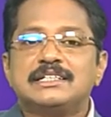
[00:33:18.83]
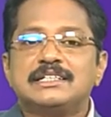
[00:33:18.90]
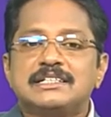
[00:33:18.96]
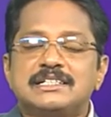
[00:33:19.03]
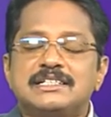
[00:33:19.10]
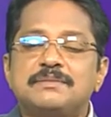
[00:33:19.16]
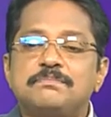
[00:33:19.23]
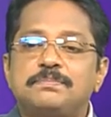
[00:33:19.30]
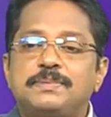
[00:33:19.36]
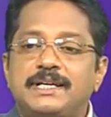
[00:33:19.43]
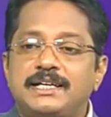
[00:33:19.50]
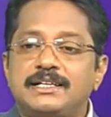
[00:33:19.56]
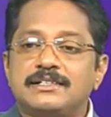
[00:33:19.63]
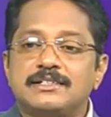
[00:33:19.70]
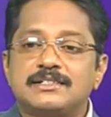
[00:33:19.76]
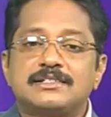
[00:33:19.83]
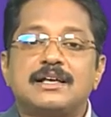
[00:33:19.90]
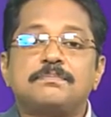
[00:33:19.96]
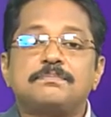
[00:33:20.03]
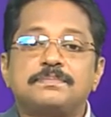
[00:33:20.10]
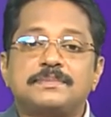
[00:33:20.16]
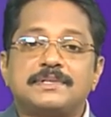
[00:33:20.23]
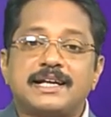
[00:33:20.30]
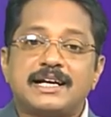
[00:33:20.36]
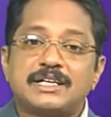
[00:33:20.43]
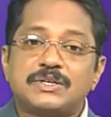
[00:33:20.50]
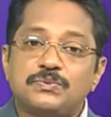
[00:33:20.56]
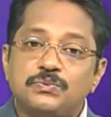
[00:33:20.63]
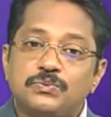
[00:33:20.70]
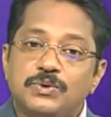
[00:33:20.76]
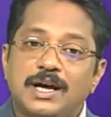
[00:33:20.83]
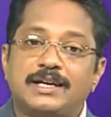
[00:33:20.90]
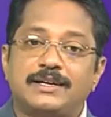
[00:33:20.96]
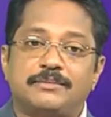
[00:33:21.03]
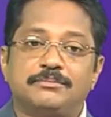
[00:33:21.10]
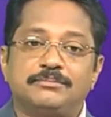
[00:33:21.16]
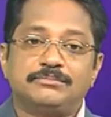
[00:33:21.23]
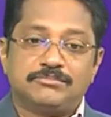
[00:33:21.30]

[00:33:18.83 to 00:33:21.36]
simply subtract 1,